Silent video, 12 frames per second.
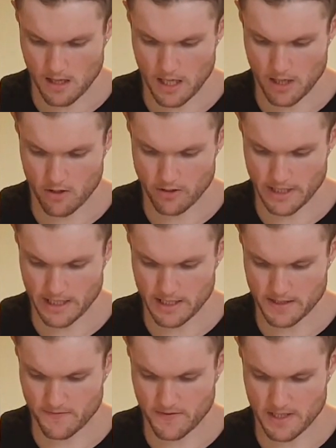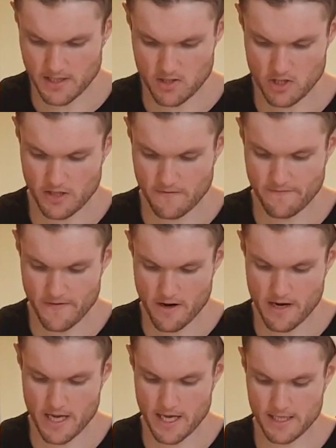ingredients for this you can
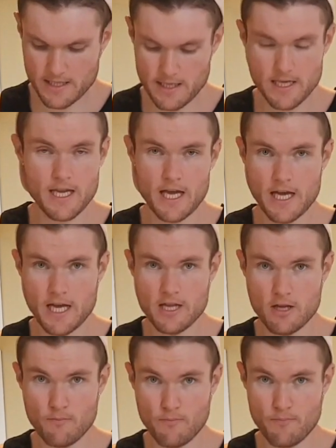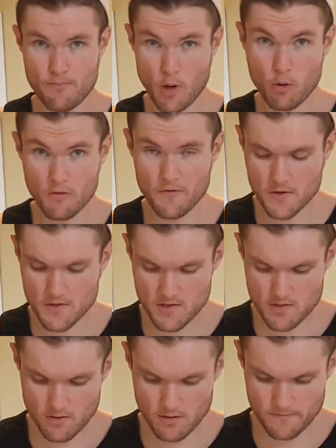very easily get at the bulk food
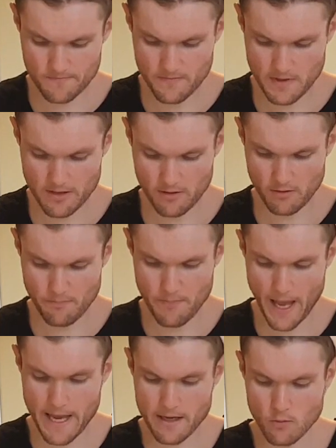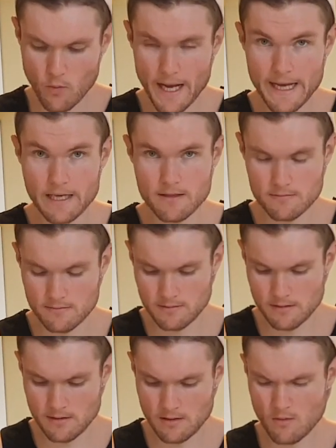store, the little pay and weigh
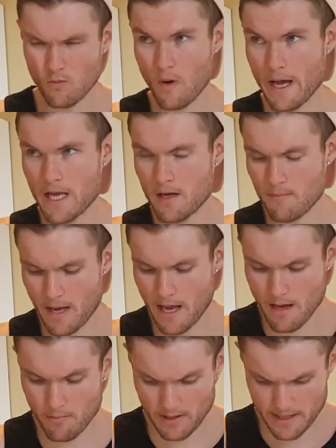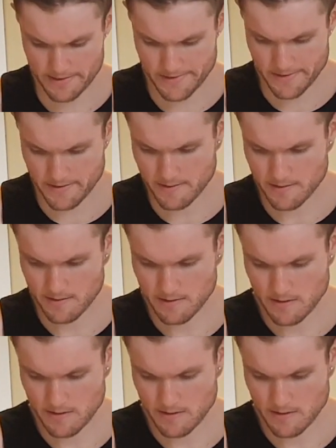and pay places.